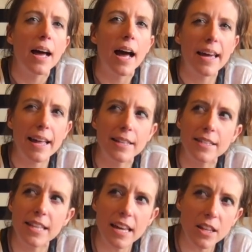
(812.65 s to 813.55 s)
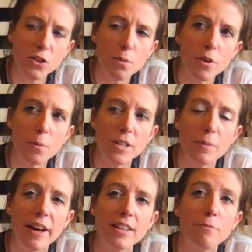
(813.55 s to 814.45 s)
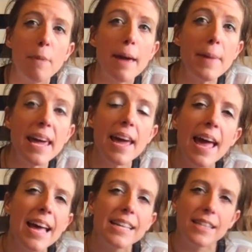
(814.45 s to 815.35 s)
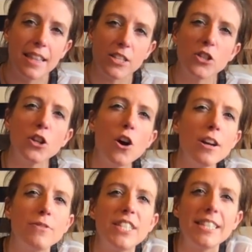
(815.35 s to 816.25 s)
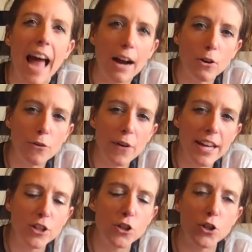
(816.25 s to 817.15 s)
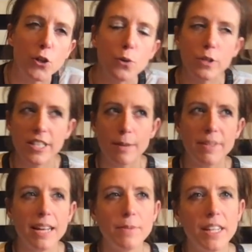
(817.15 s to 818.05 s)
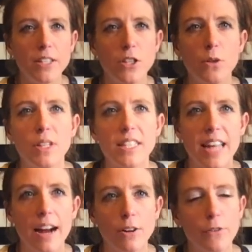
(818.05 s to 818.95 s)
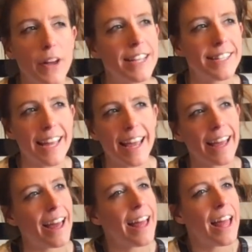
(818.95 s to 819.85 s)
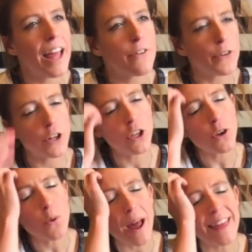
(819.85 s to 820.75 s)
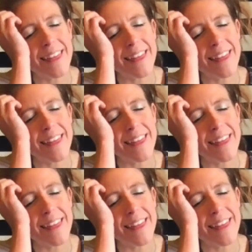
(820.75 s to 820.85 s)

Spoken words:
Again, seeing things from a new perspective, maybe this is a card of sacrifice too. Sometimes it has to do with sacrificing. For you, I